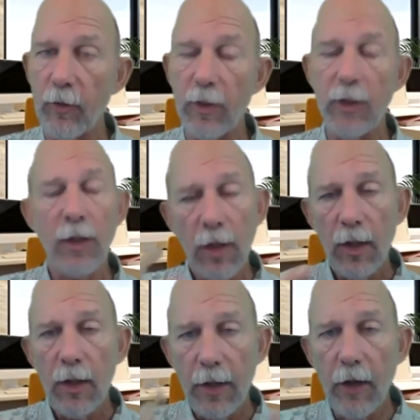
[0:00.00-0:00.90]
But
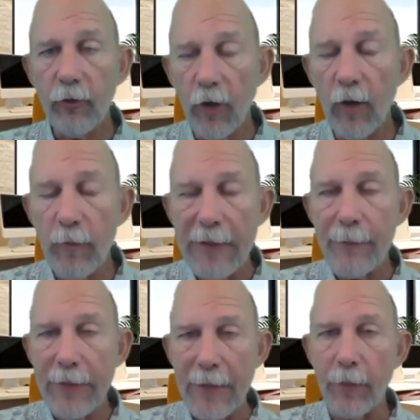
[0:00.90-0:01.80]
there's going to be
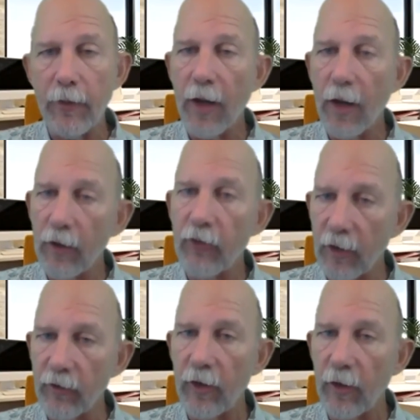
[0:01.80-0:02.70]
people that are
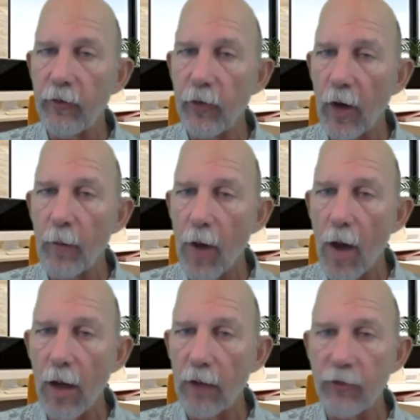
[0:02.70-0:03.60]
sensitive to our
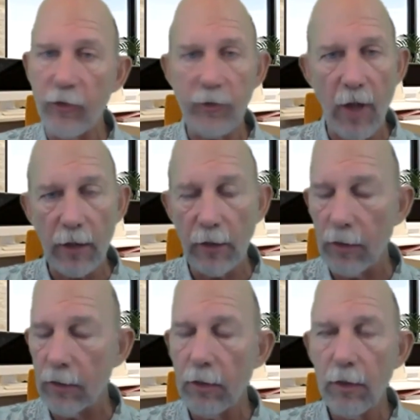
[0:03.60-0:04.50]
products, just like
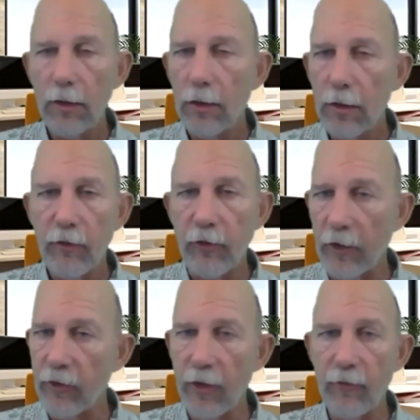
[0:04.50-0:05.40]
they're
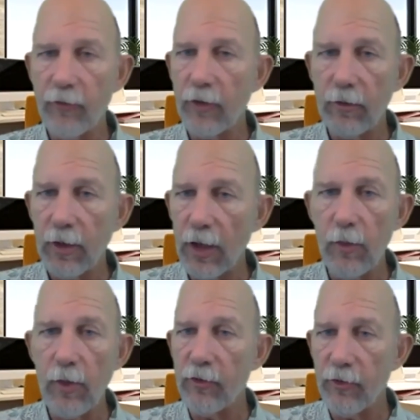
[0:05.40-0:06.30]
sensitive to the kiwis and